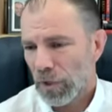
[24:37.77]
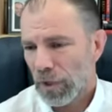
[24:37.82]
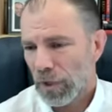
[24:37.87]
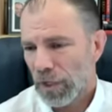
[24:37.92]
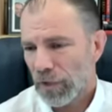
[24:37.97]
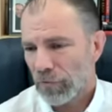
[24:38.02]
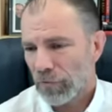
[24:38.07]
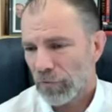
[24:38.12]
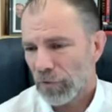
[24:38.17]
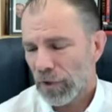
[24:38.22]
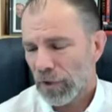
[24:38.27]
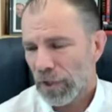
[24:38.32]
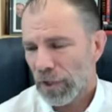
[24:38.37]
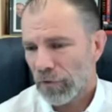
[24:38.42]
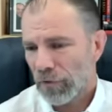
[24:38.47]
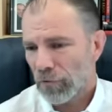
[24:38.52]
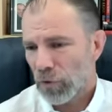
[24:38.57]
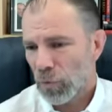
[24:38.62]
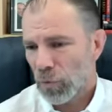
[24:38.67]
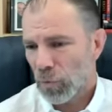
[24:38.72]

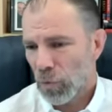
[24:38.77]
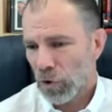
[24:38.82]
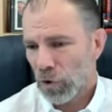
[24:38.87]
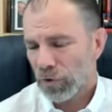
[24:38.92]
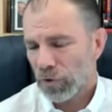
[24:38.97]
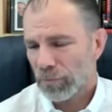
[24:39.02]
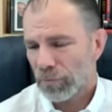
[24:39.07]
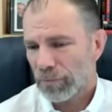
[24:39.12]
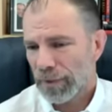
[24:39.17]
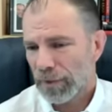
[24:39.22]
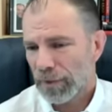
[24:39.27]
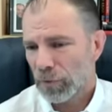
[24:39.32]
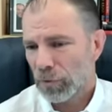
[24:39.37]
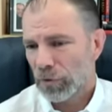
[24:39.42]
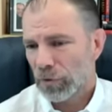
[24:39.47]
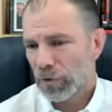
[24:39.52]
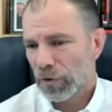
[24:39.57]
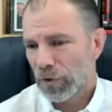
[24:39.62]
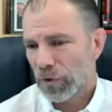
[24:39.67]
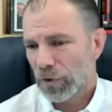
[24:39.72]
if you want to
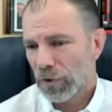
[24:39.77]
build,